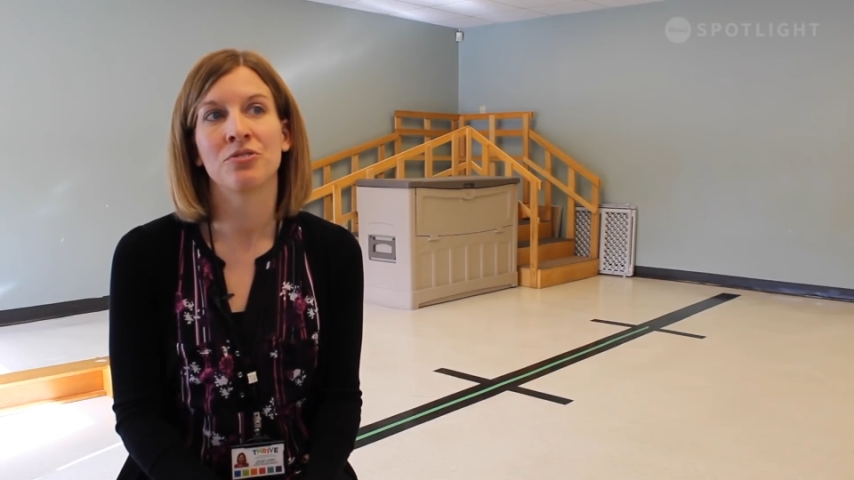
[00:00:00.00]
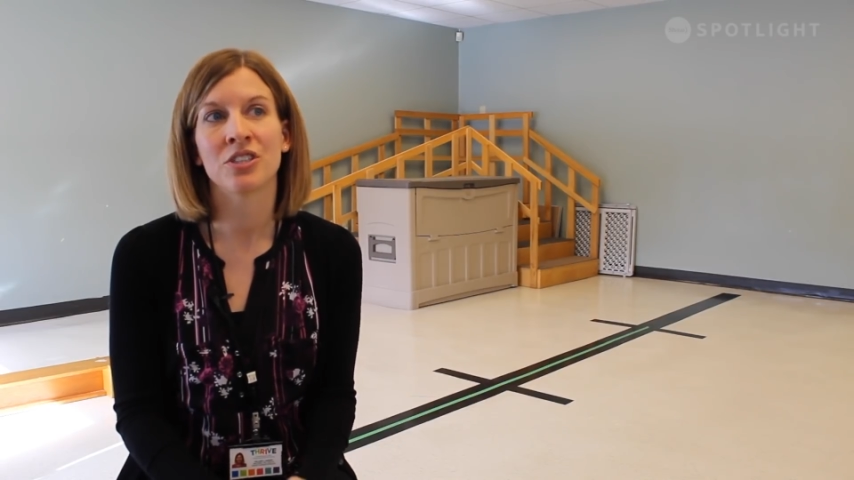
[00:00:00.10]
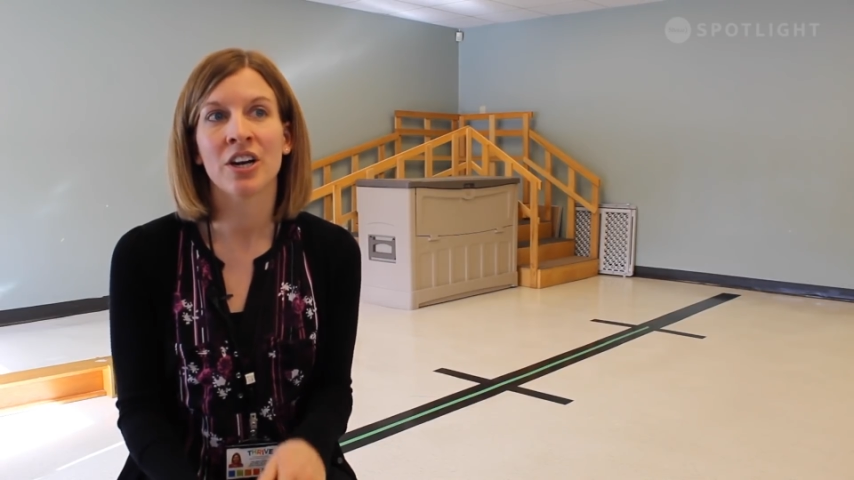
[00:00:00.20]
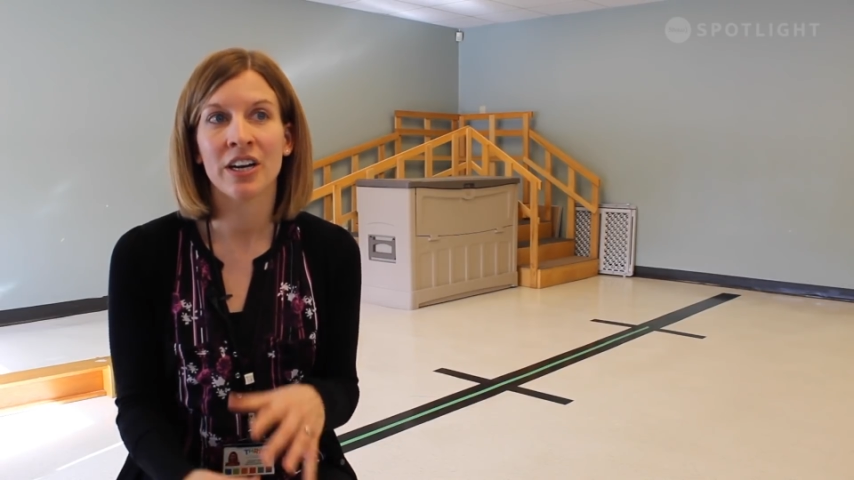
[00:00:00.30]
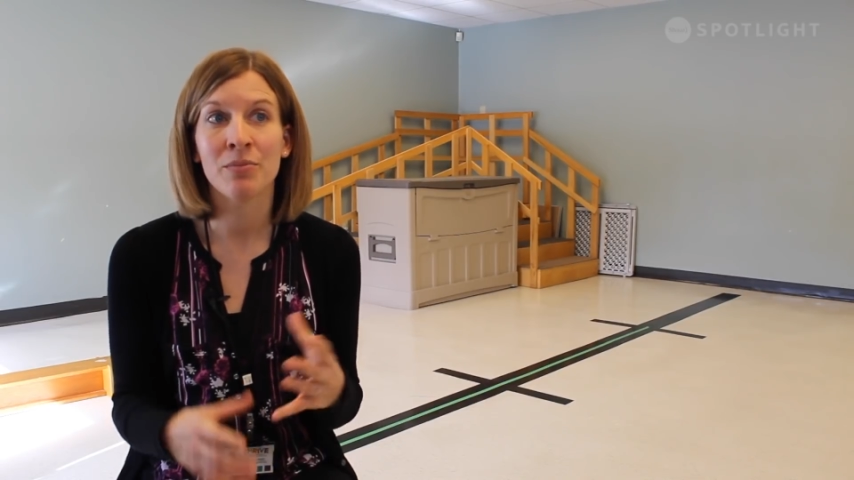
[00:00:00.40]

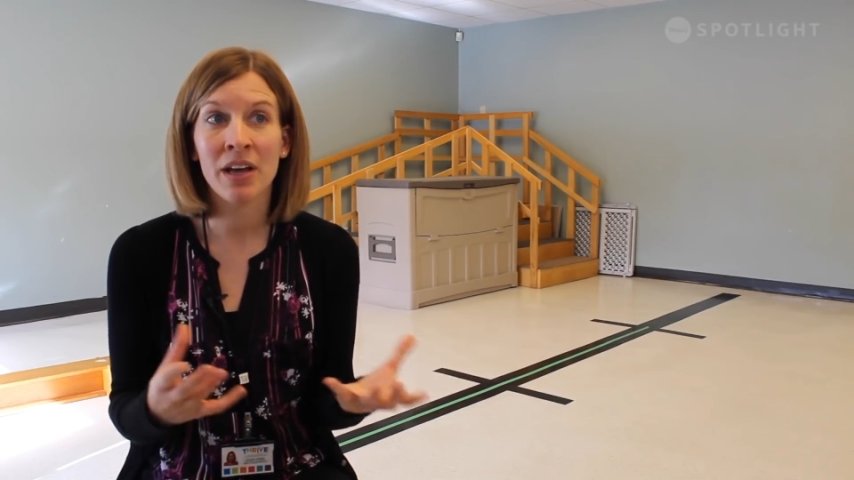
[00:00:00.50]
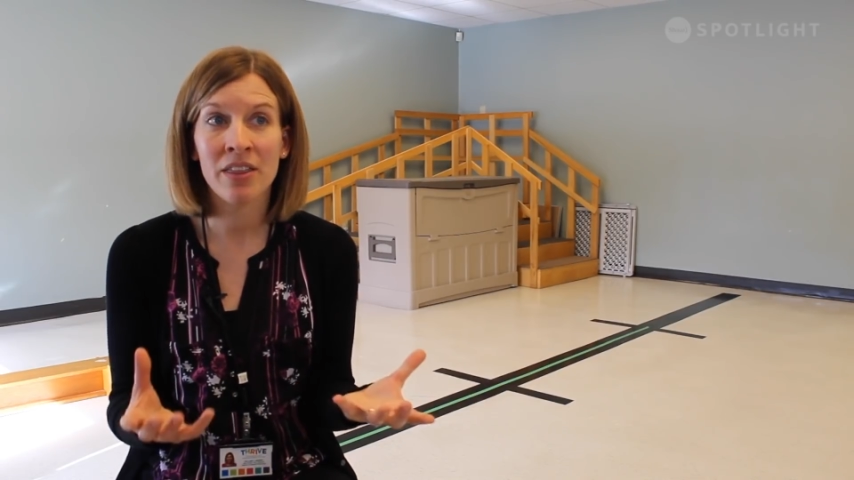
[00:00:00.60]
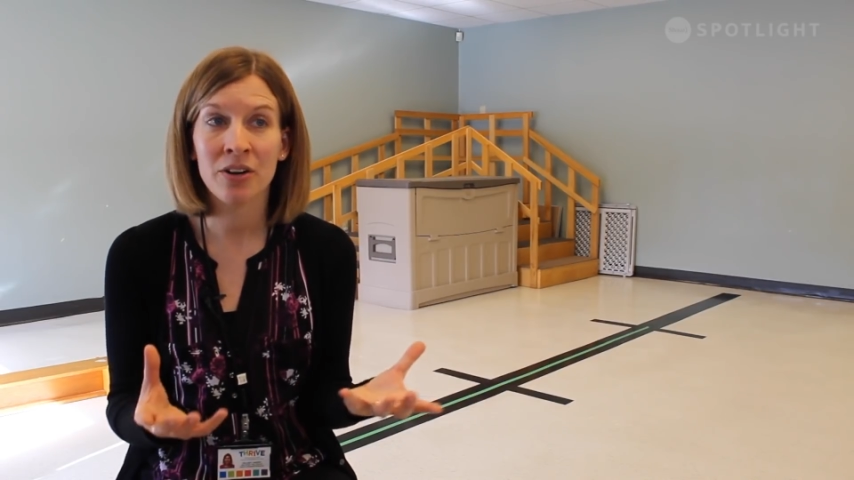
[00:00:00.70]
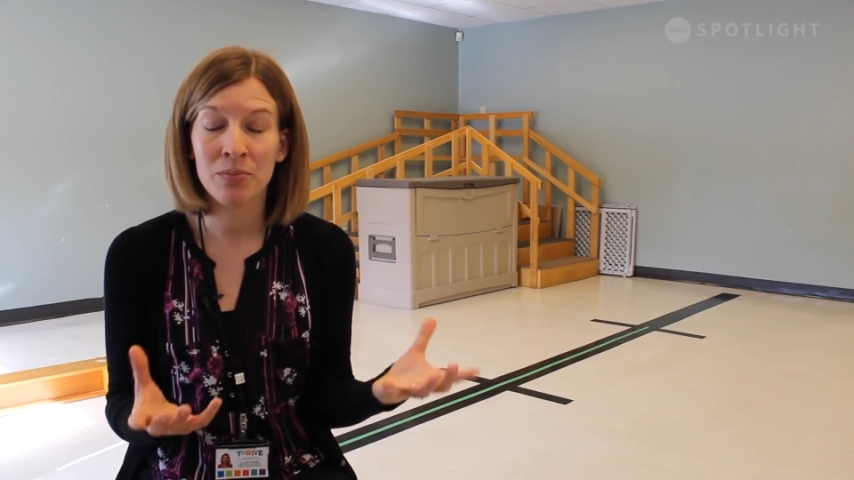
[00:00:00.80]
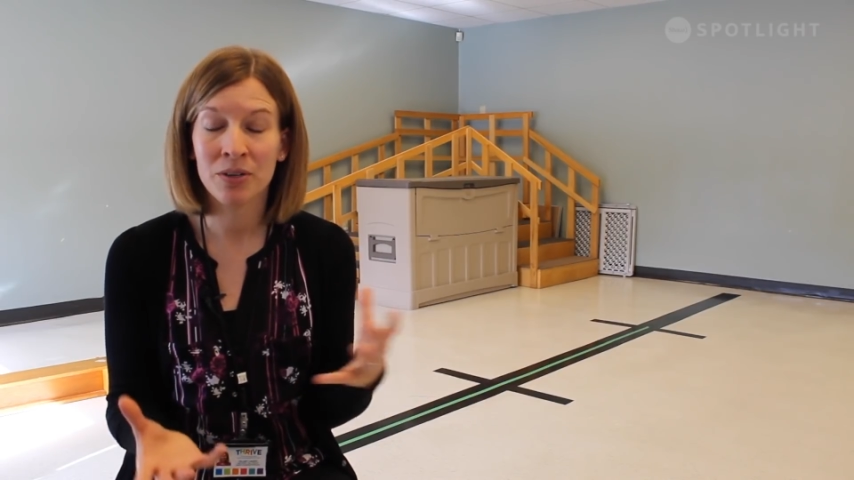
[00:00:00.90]
target my
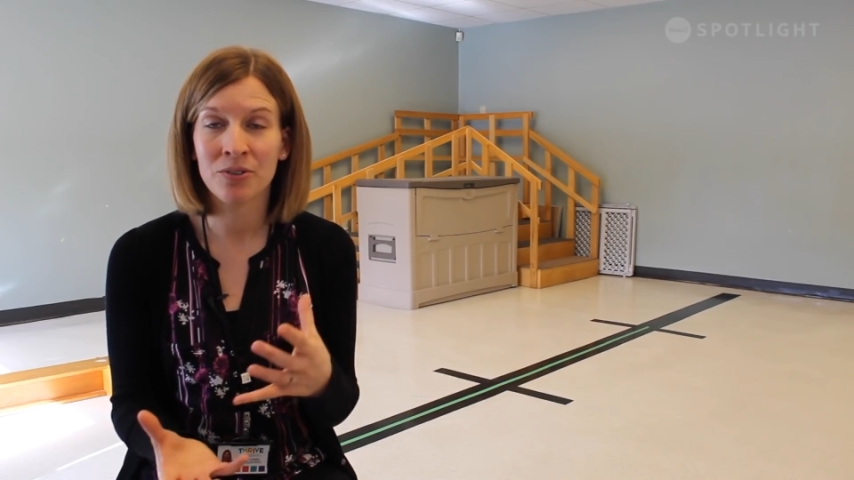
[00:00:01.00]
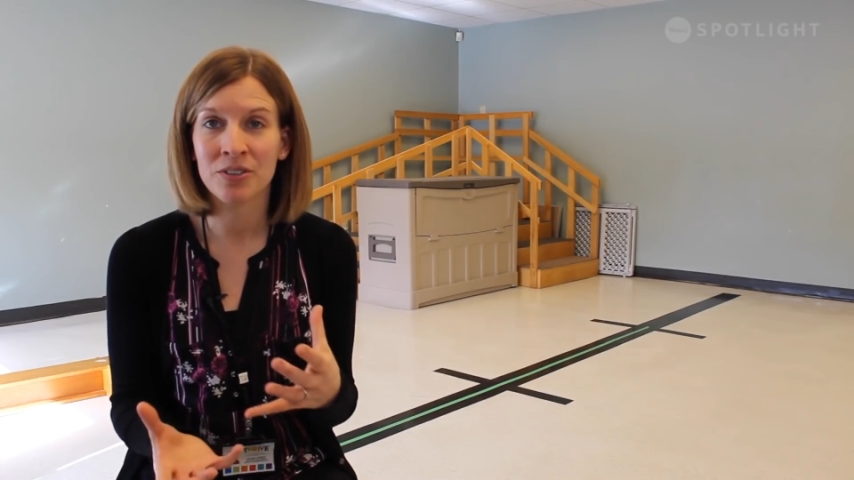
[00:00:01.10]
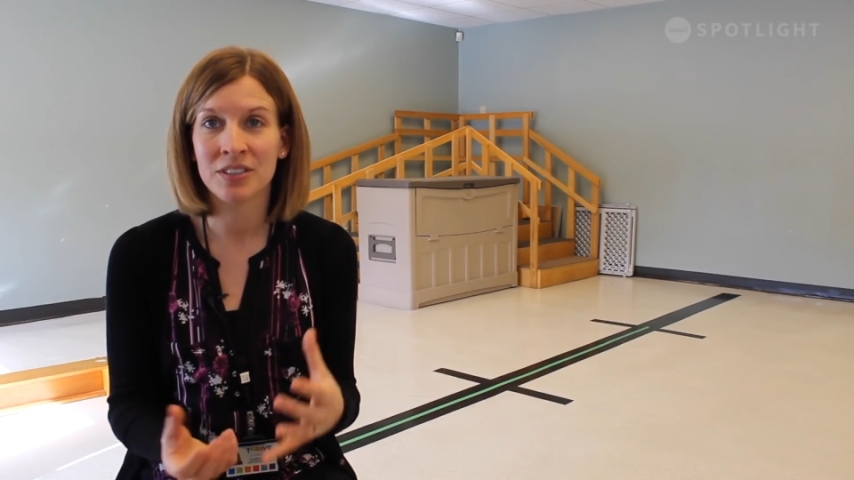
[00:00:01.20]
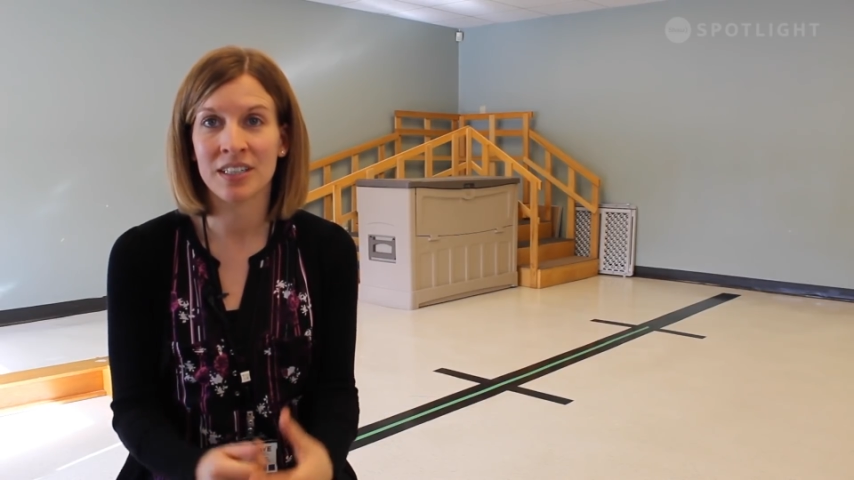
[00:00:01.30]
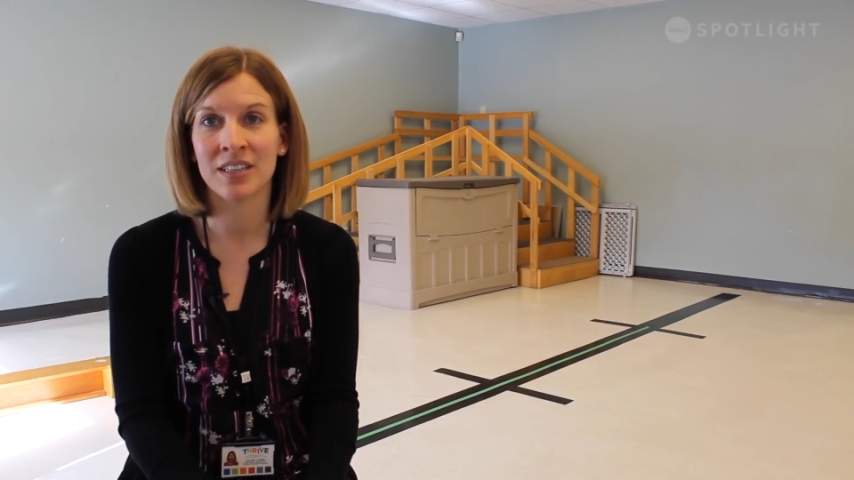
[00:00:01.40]
therapy
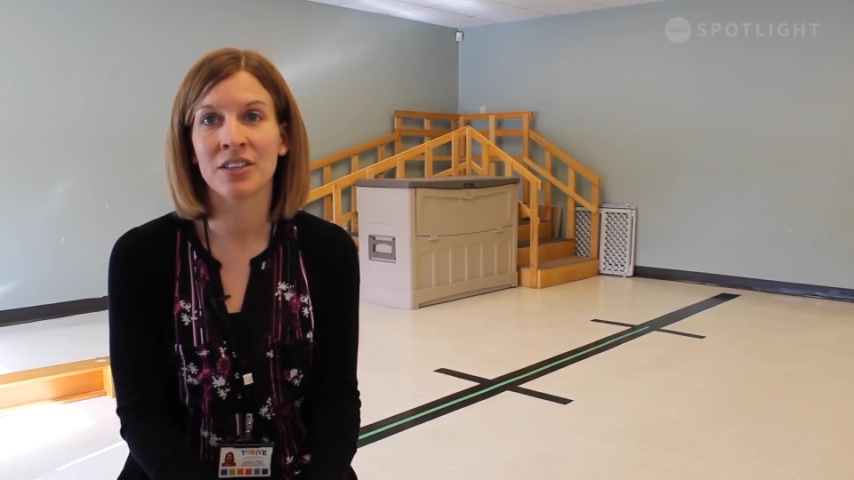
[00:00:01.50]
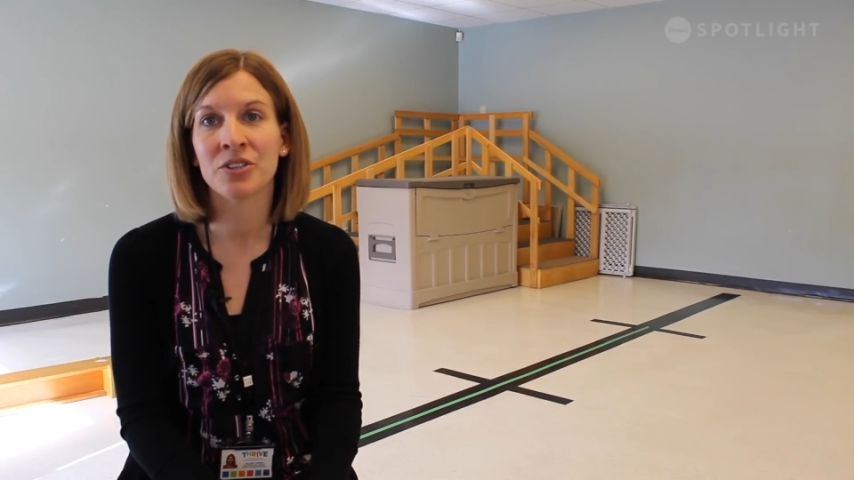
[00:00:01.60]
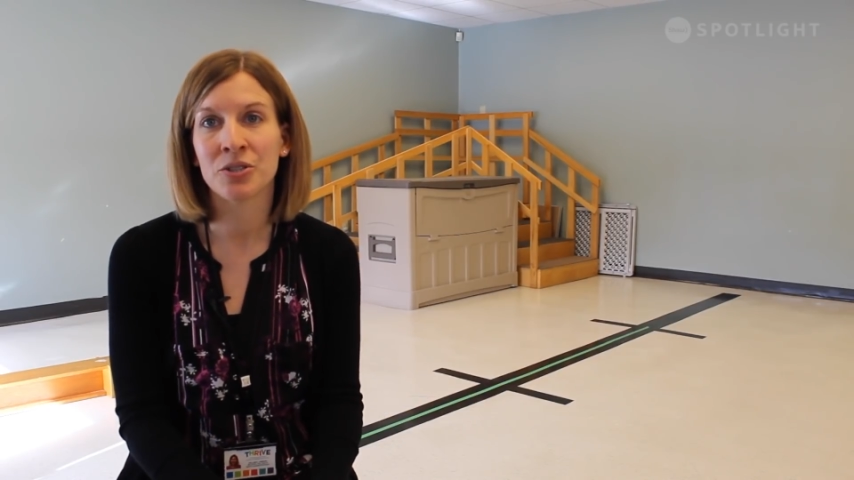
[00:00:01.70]
goals in